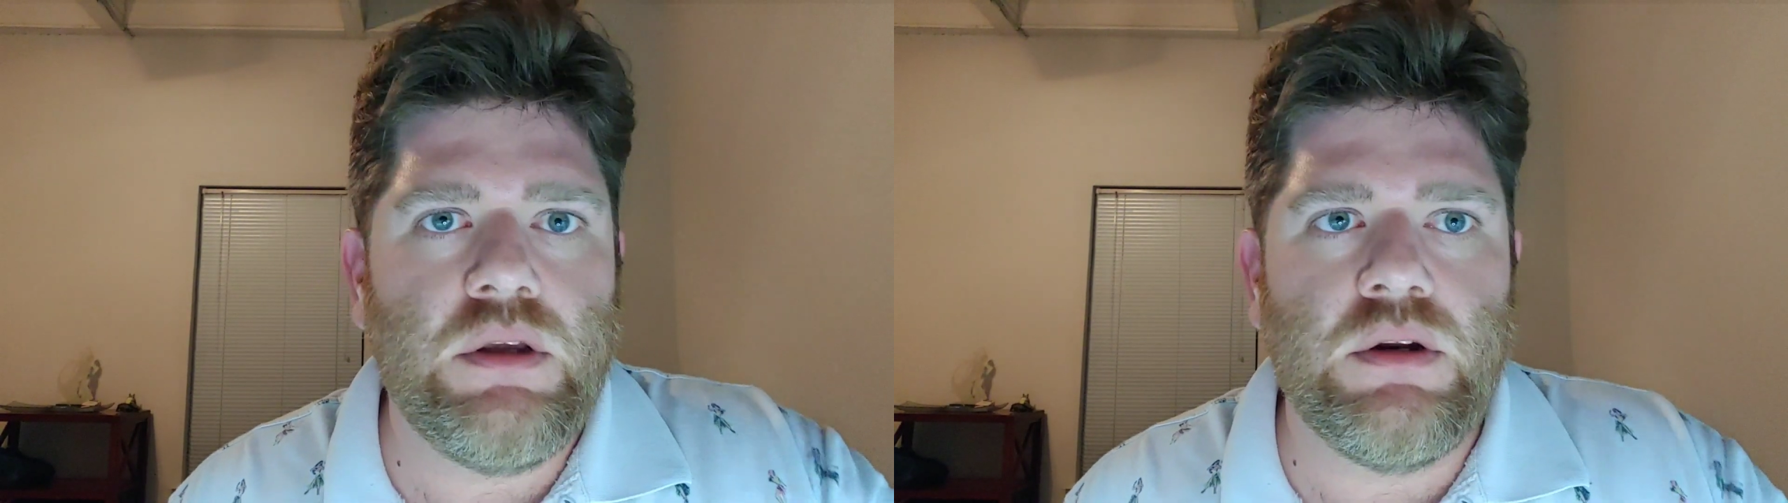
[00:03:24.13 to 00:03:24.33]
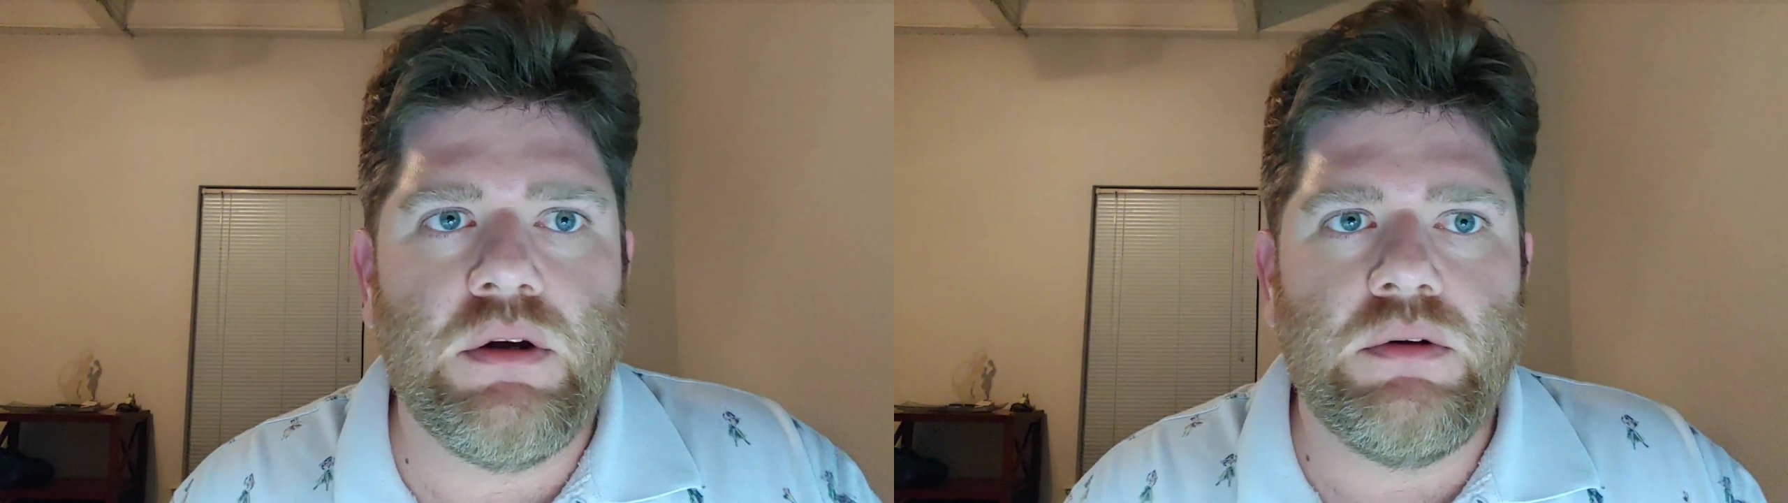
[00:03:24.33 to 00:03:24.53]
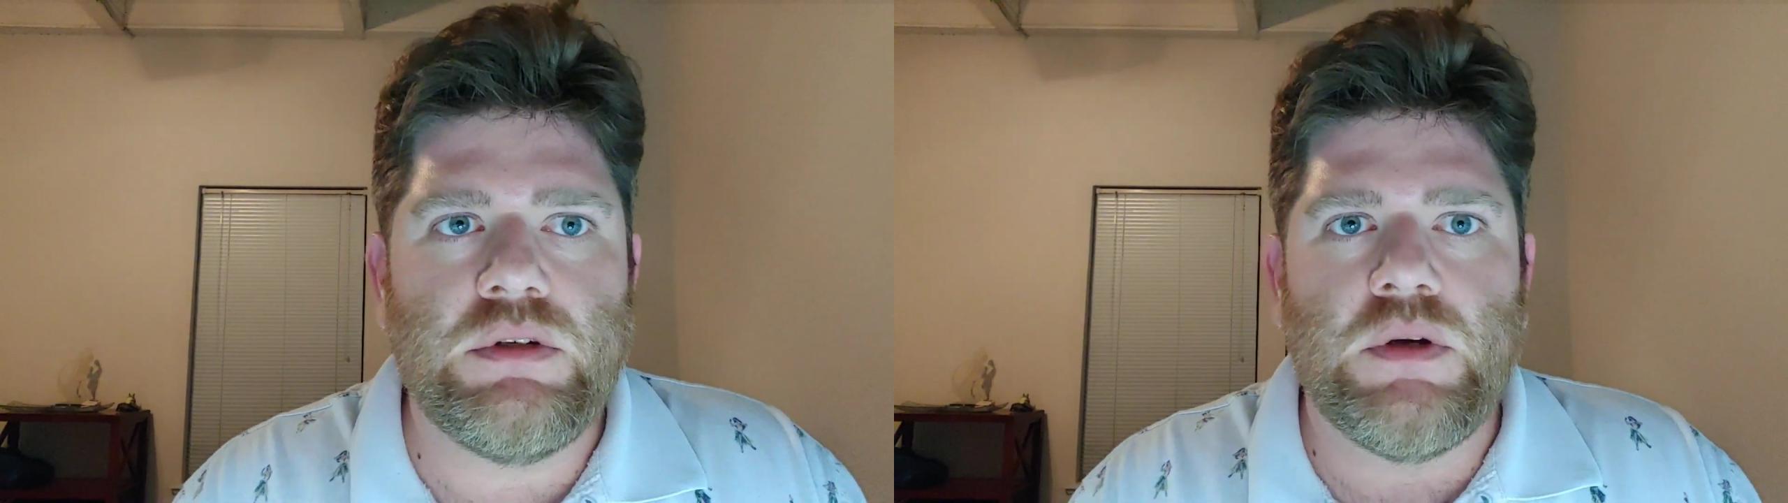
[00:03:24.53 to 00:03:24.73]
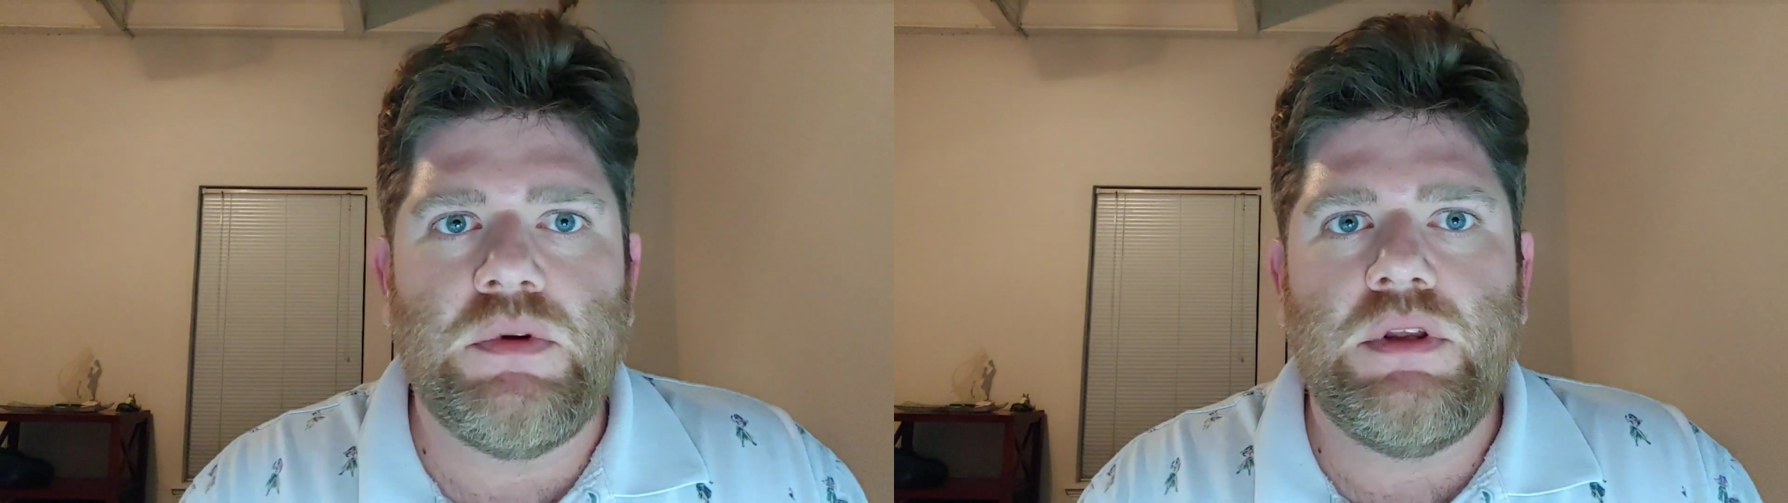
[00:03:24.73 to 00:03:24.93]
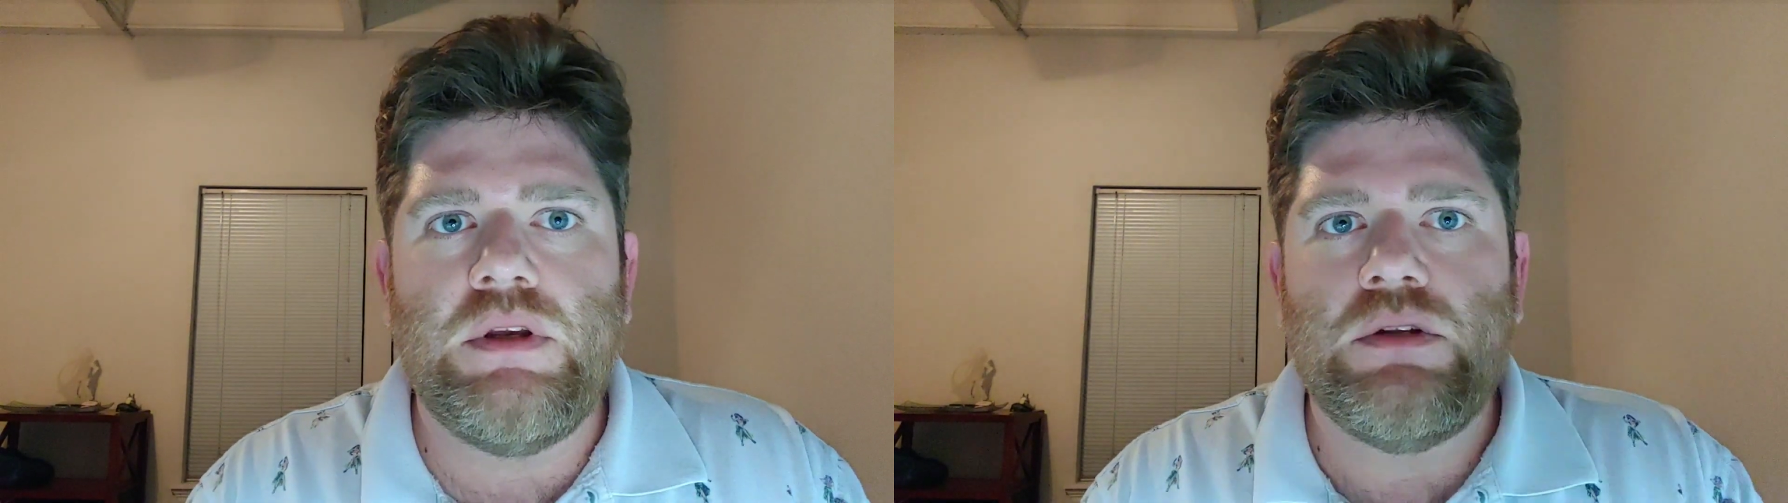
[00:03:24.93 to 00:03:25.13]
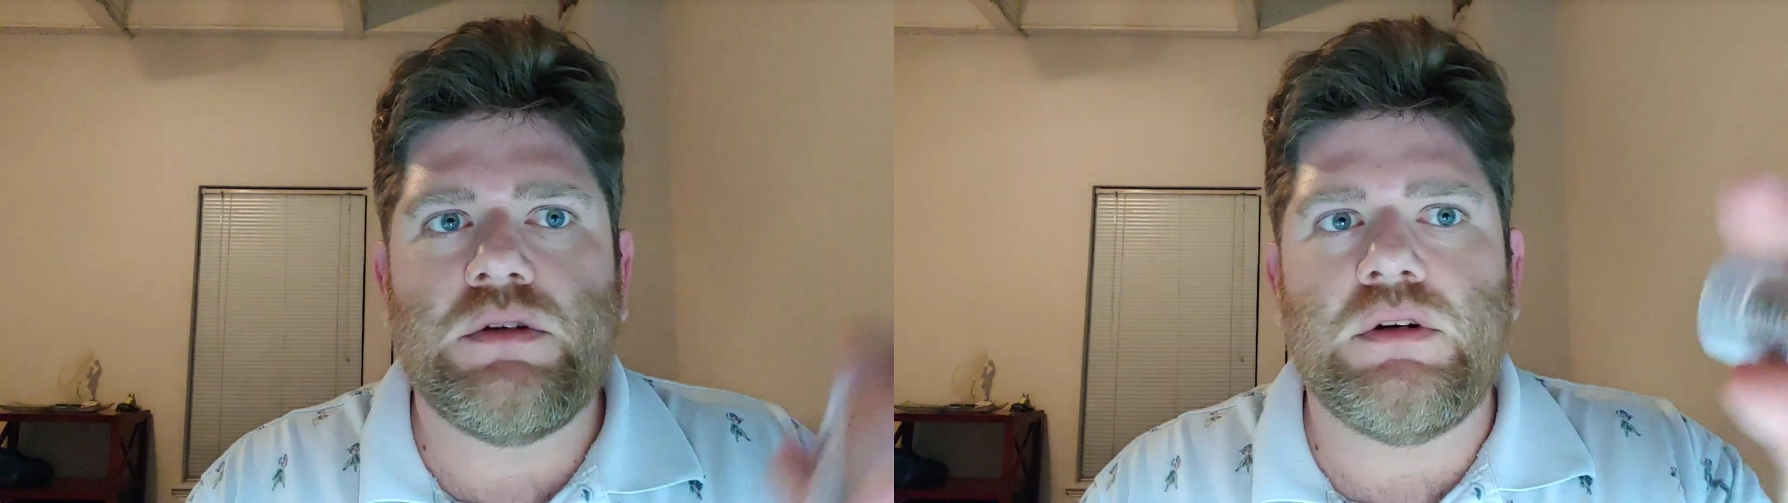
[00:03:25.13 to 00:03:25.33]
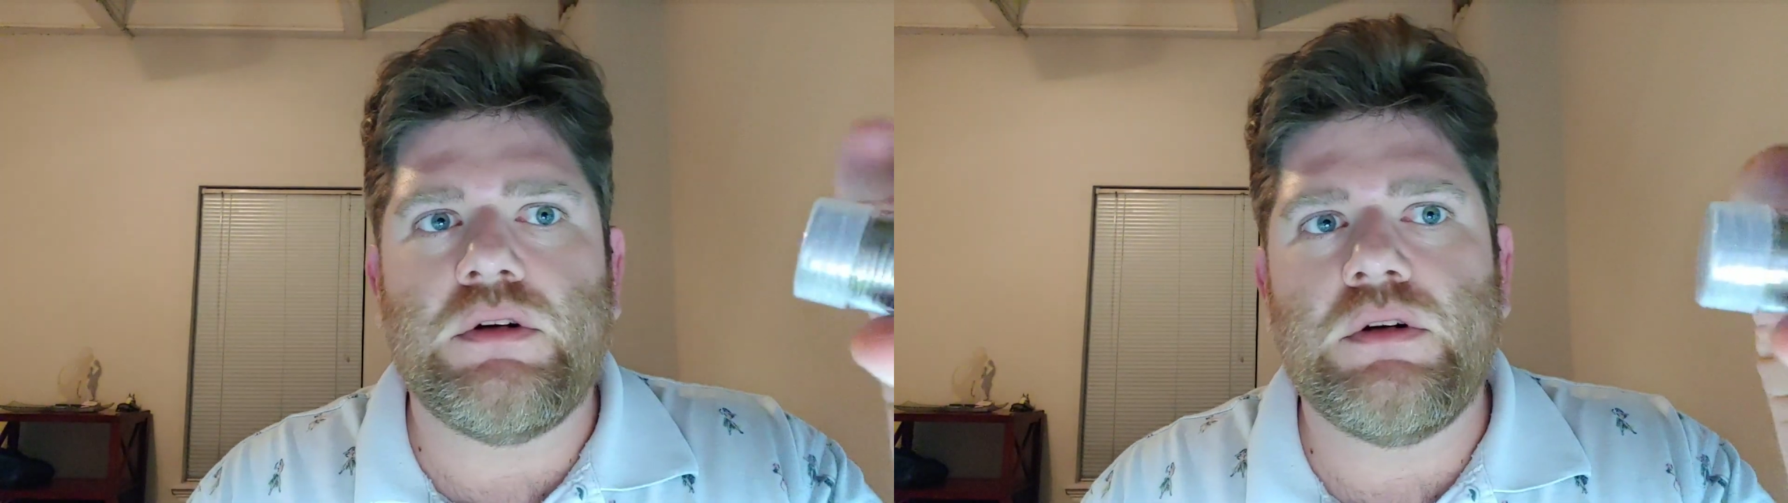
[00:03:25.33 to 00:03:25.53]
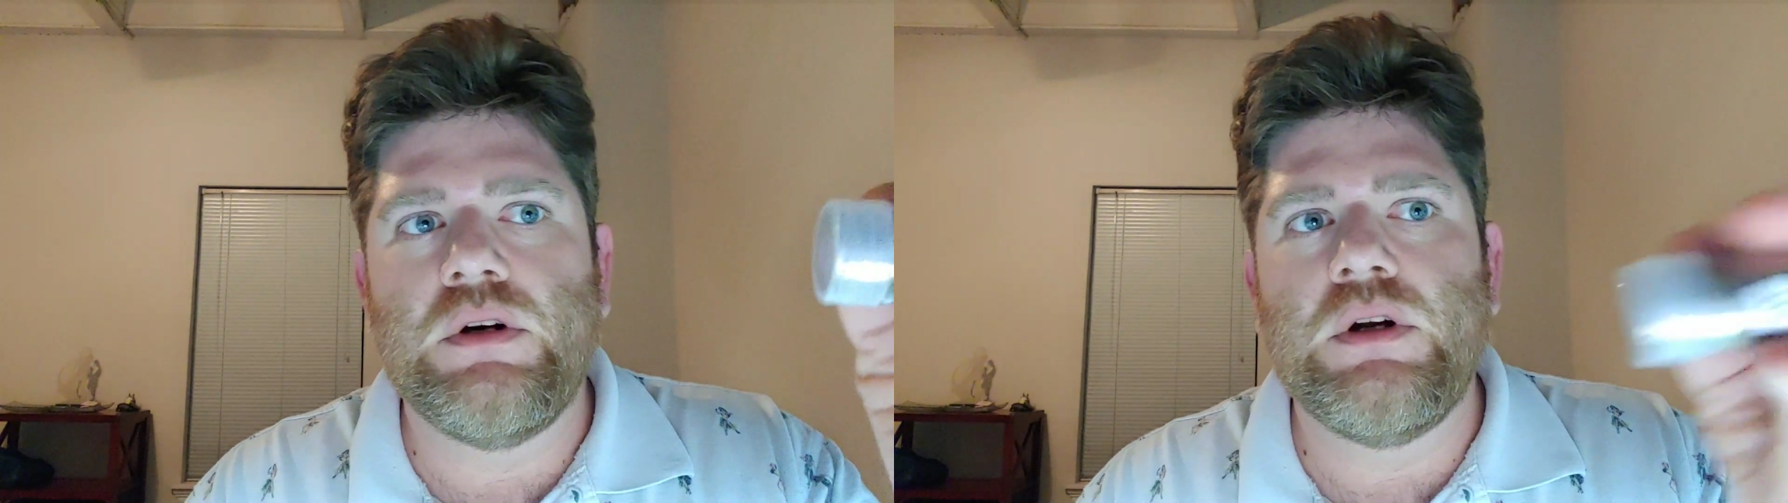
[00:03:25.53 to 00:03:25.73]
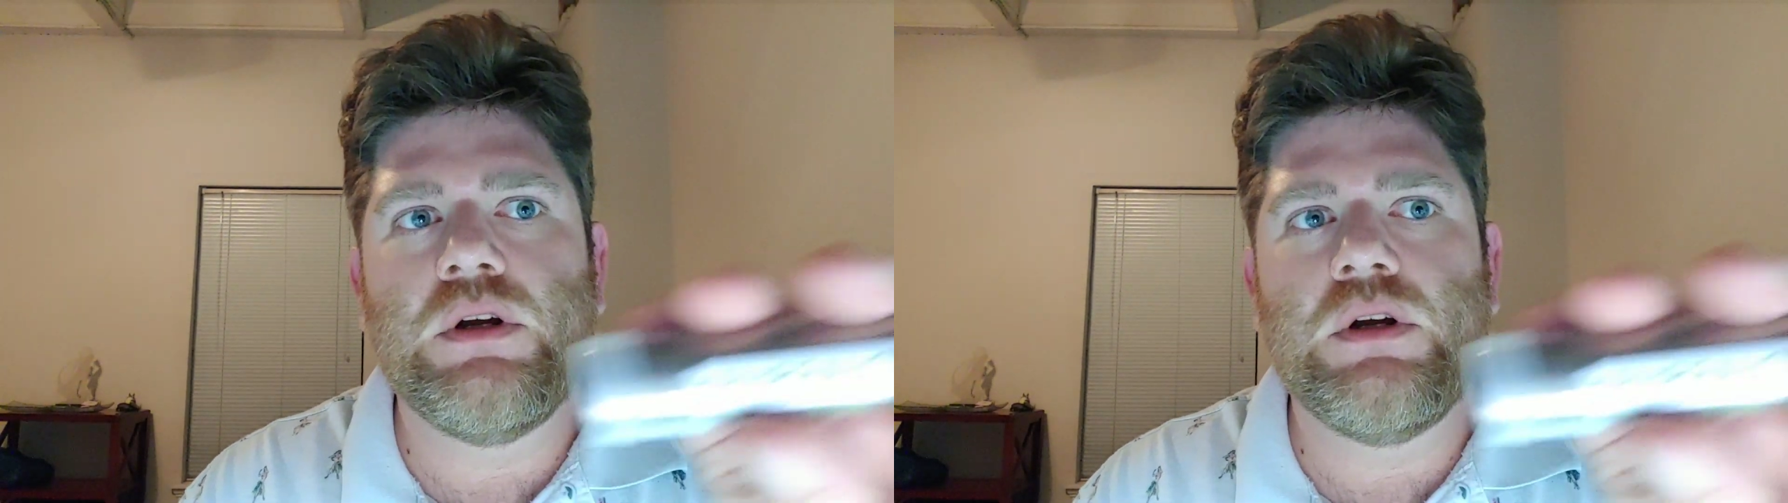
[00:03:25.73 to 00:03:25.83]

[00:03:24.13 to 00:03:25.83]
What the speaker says: You know, some of these are,